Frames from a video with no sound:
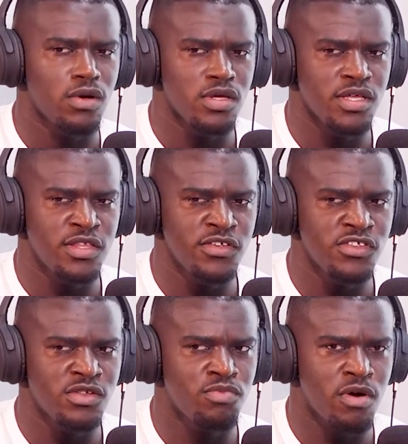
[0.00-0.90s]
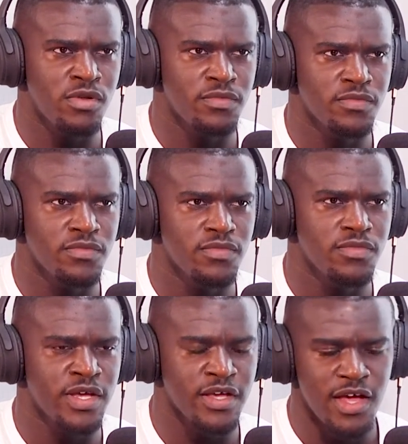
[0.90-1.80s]
This is the problem
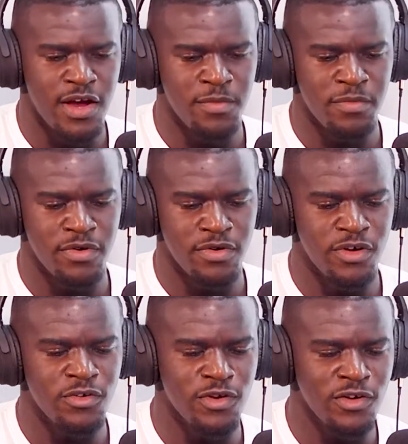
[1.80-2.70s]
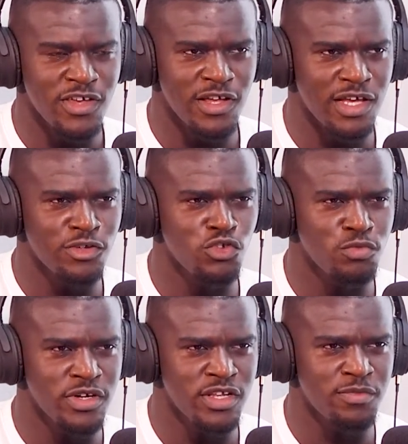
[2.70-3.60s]
like I remember not not to get like super
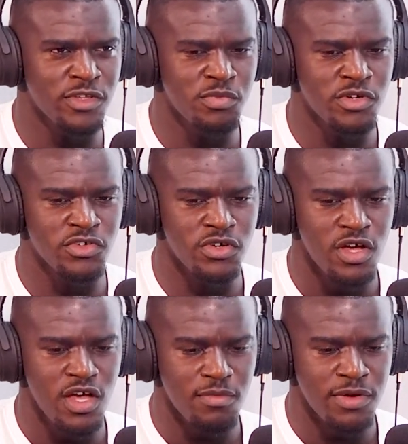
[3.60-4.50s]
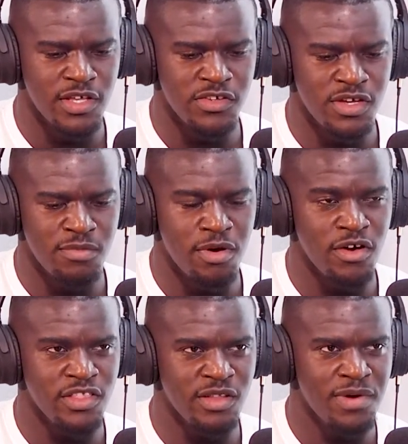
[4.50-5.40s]
deep and spiritual, mm but there's a part
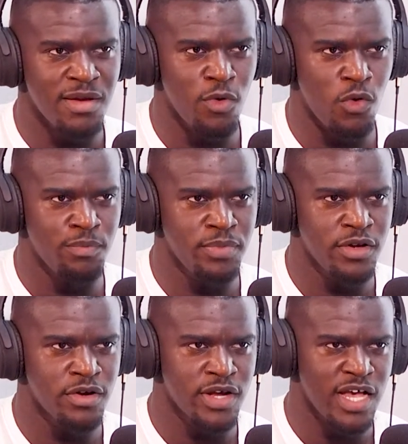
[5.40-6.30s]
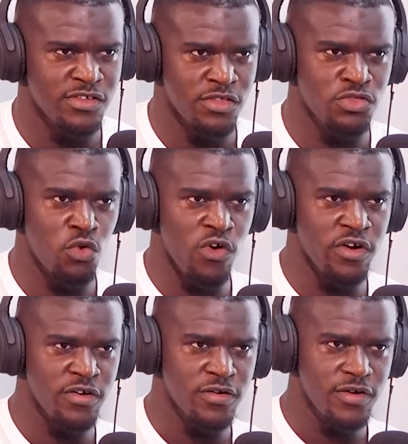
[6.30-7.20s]
in the Bible where Peter has a thorn
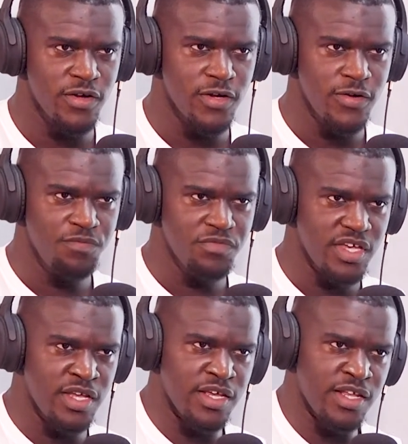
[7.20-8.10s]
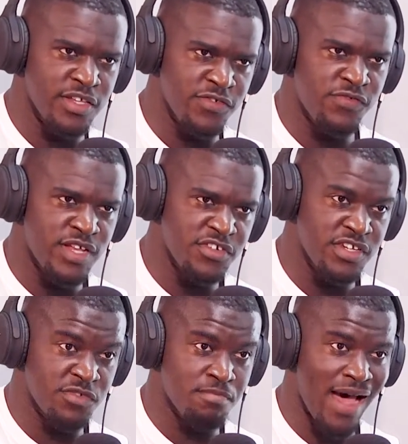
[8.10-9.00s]
in in his flesh in
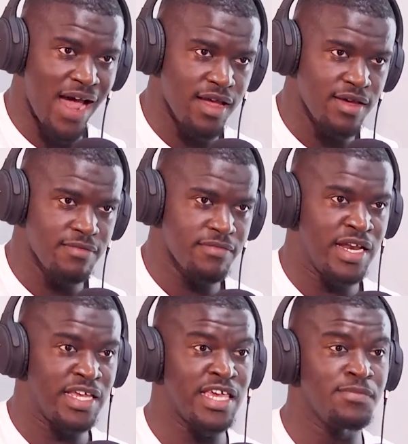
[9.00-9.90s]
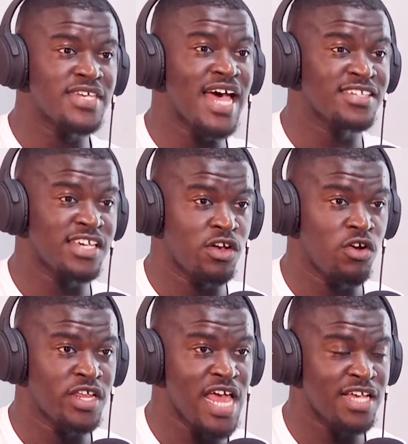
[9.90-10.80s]
his back, mm-hmm. and he mm-hmm. keeps asking God.
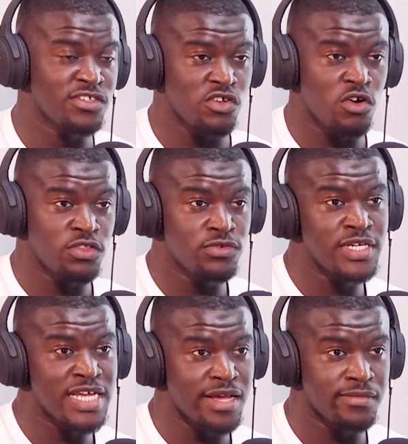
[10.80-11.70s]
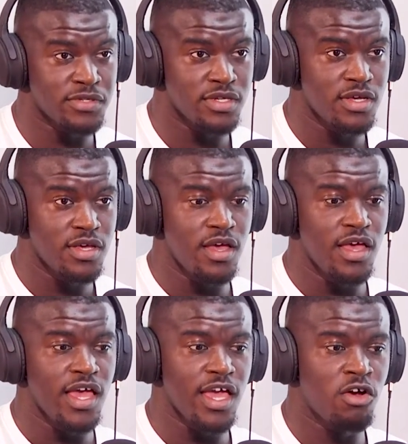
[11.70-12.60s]
He asks God three times,
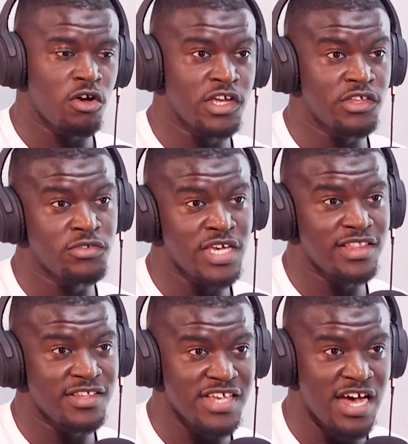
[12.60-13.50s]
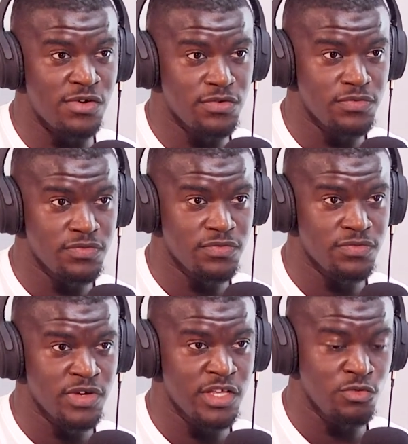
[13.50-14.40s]
"Hey God, can you take this out?
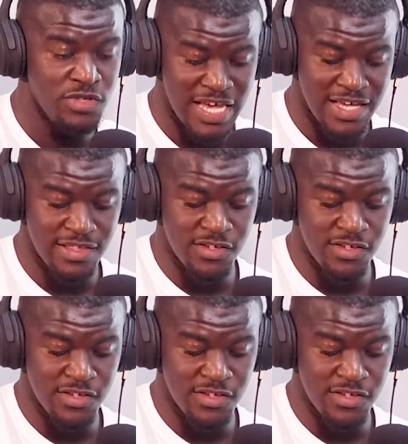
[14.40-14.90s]
Can mm you take this